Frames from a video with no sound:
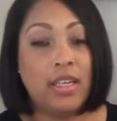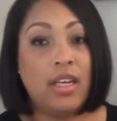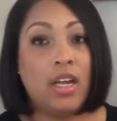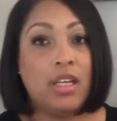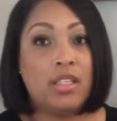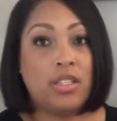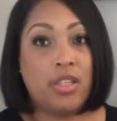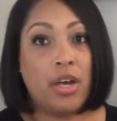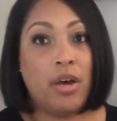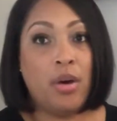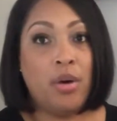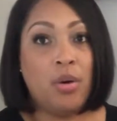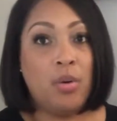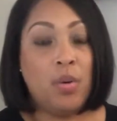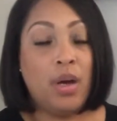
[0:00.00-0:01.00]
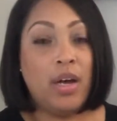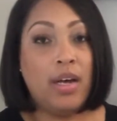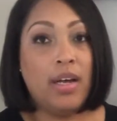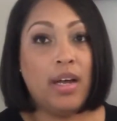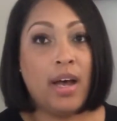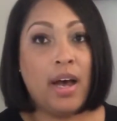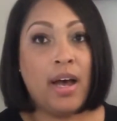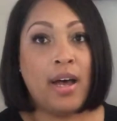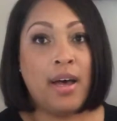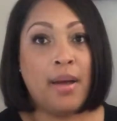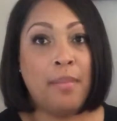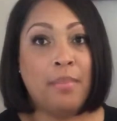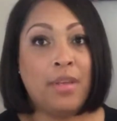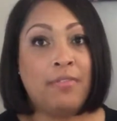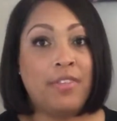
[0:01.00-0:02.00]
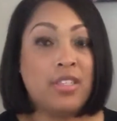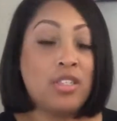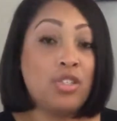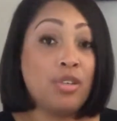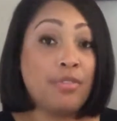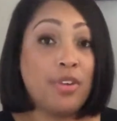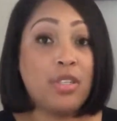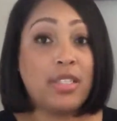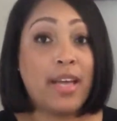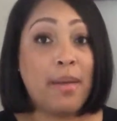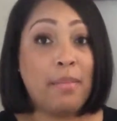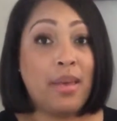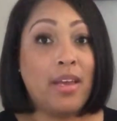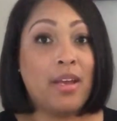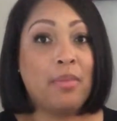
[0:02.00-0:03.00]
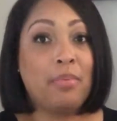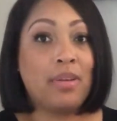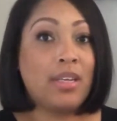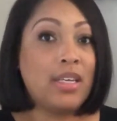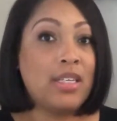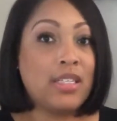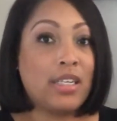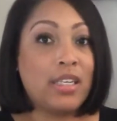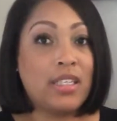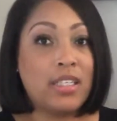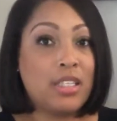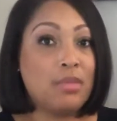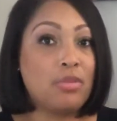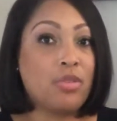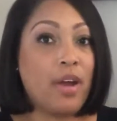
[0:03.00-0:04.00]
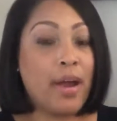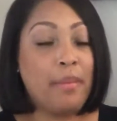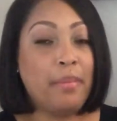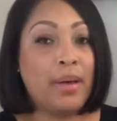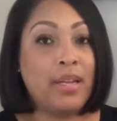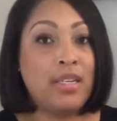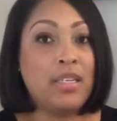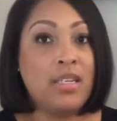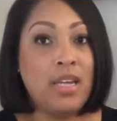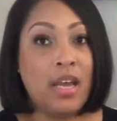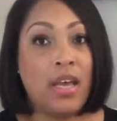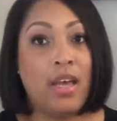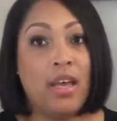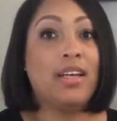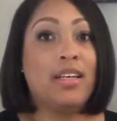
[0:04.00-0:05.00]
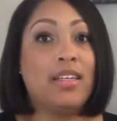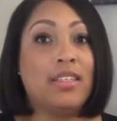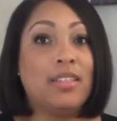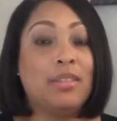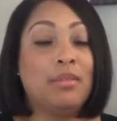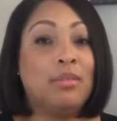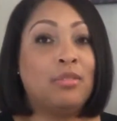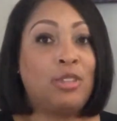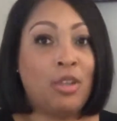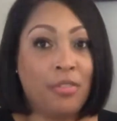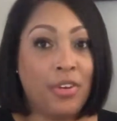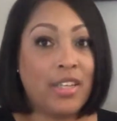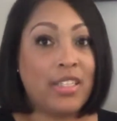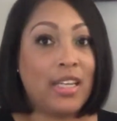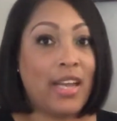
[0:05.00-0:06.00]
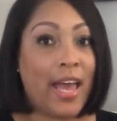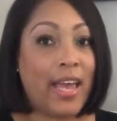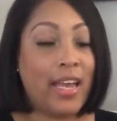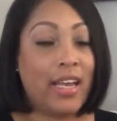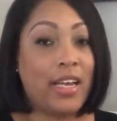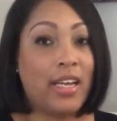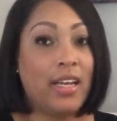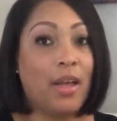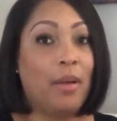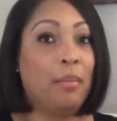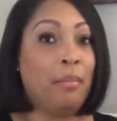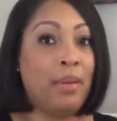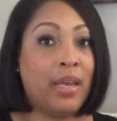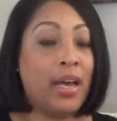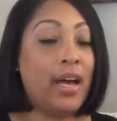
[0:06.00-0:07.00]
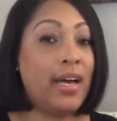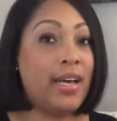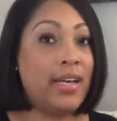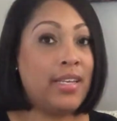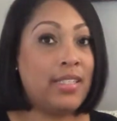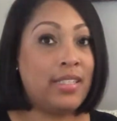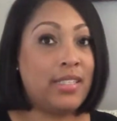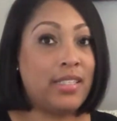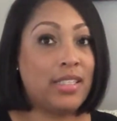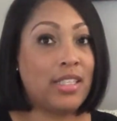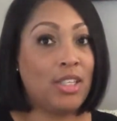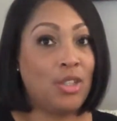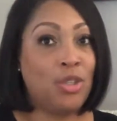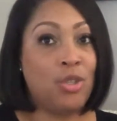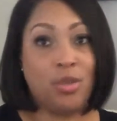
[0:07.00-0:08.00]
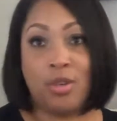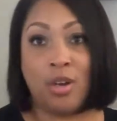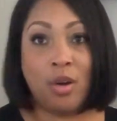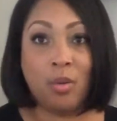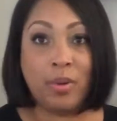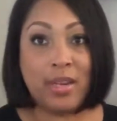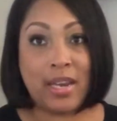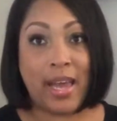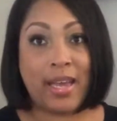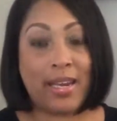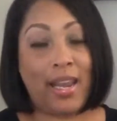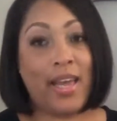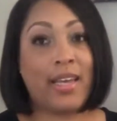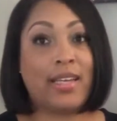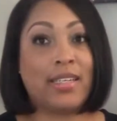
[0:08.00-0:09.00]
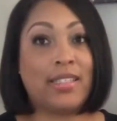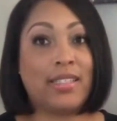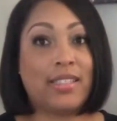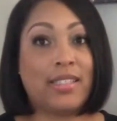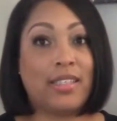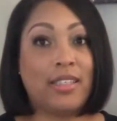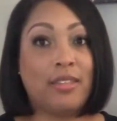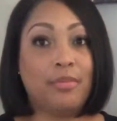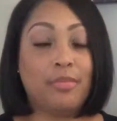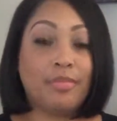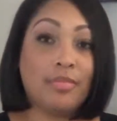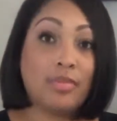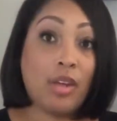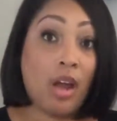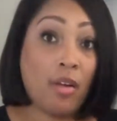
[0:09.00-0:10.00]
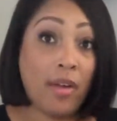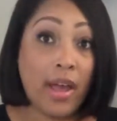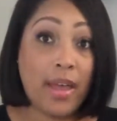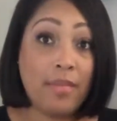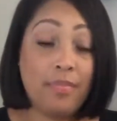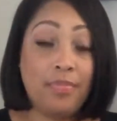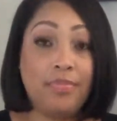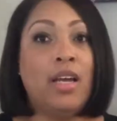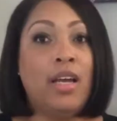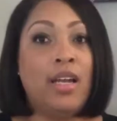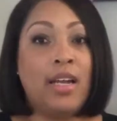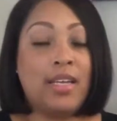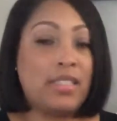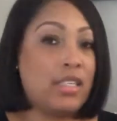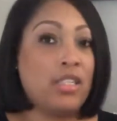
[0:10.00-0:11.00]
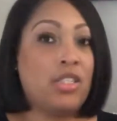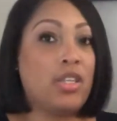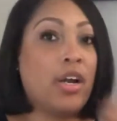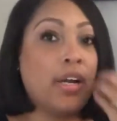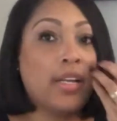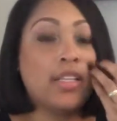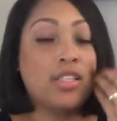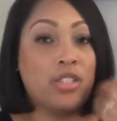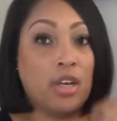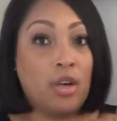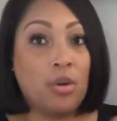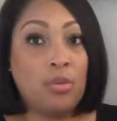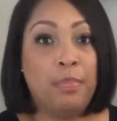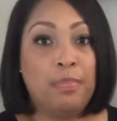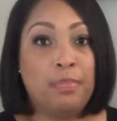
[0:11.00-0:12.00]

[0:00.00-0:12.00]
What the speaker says: So, if this is your first time here, please click the subscribe button. Don't forget to like, because you know we like likes. All right, let's get started. So,